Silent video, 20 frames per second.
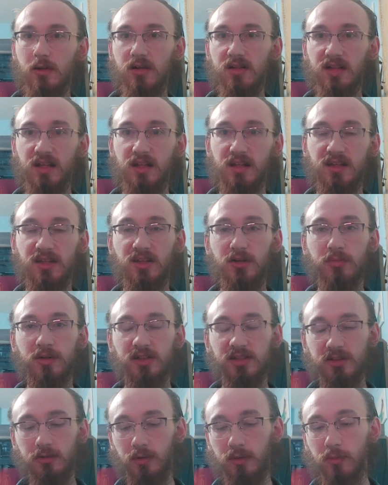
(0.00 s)
on the Anycubic,
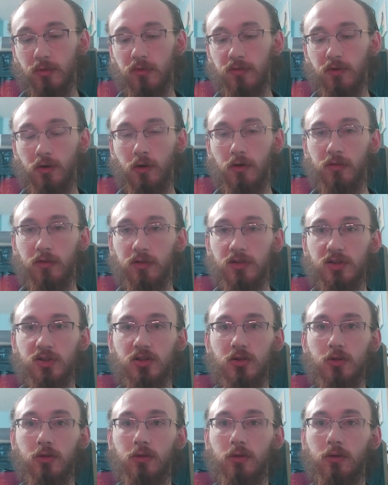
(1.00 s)
so we move over
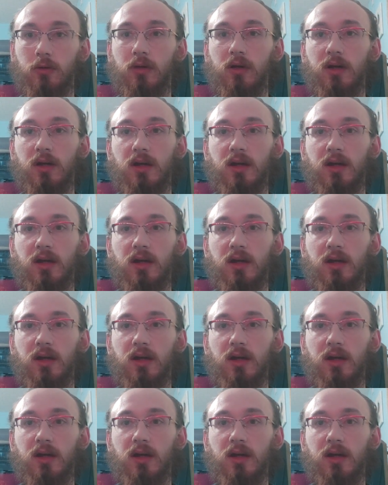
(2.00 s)
to